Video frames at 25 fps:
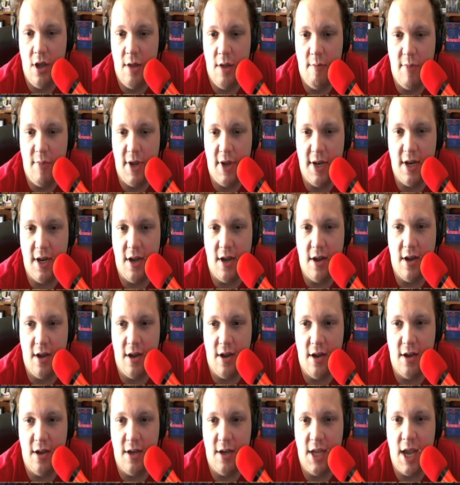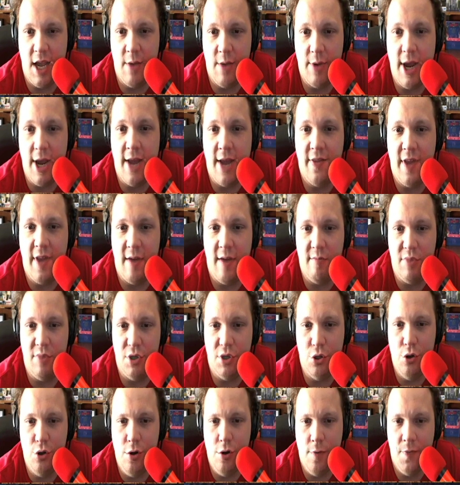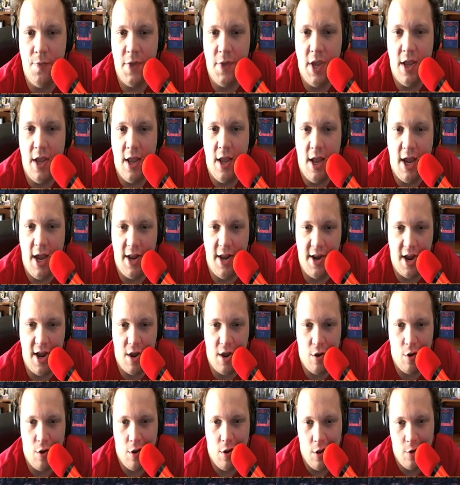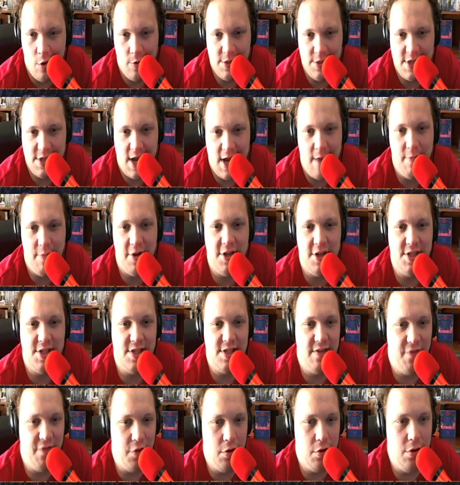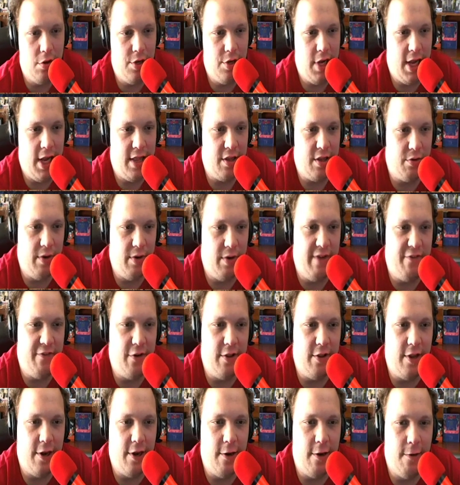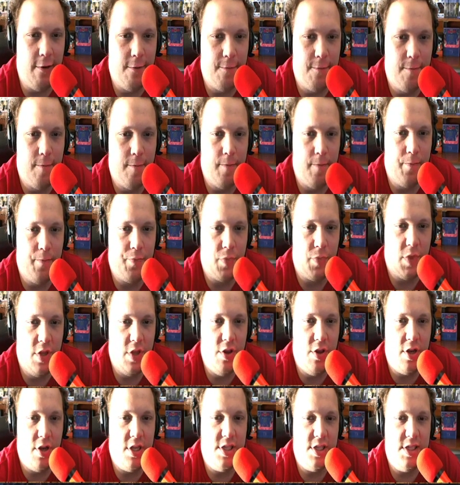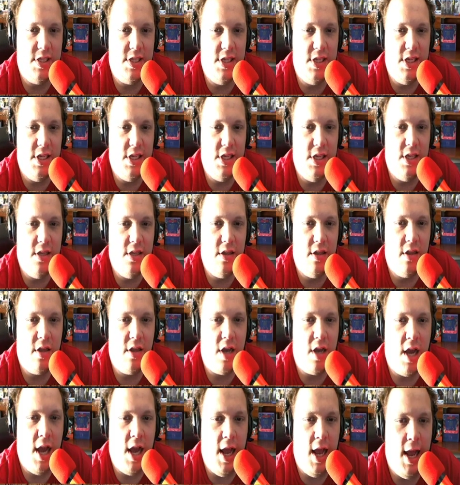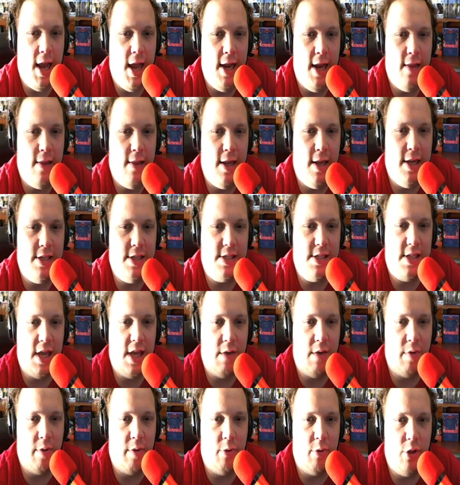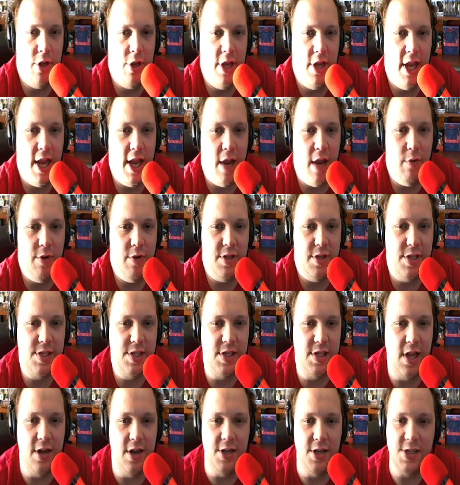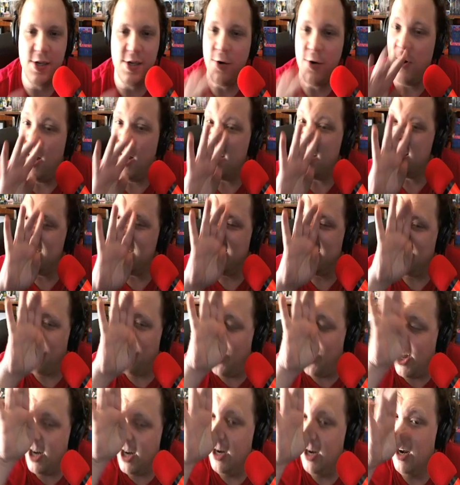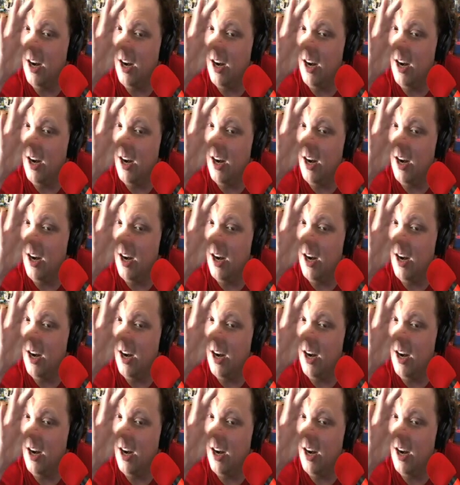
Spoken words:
But yeah, we add that blue. And now what's happened is if you look at the river there, you can see the highlights that we were looking at where the sun is crossing the water.